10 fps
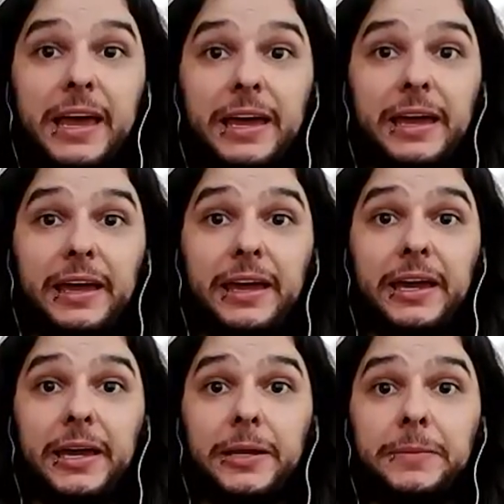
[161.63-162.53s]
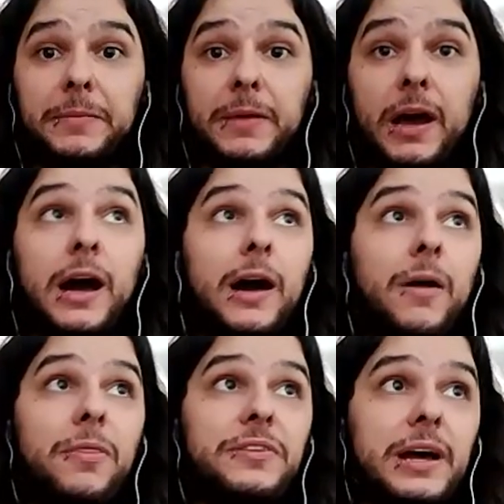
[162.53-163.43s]
And
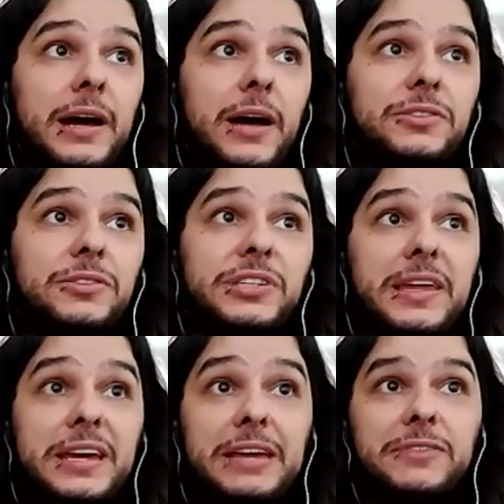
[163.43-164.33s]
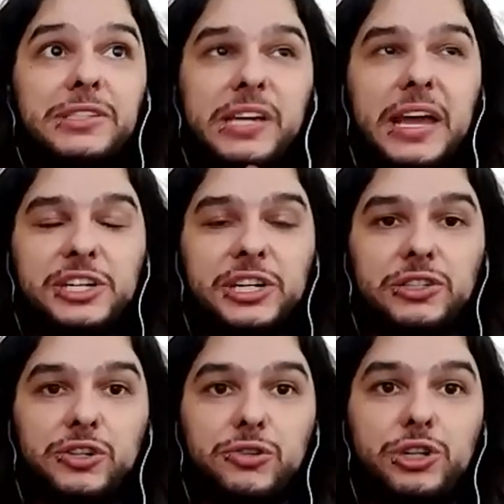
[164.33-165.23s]
how did the invitation
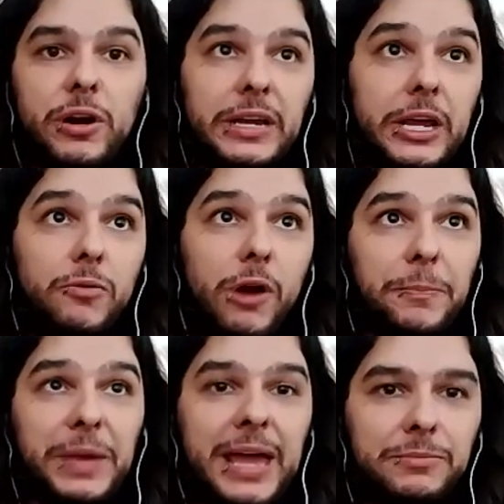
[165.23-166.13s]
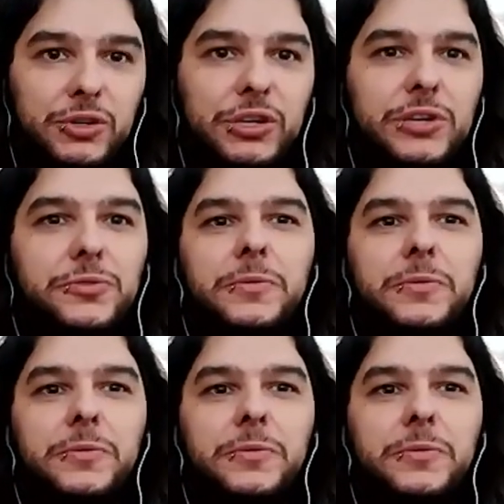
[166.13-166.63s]
to join Europe came to you?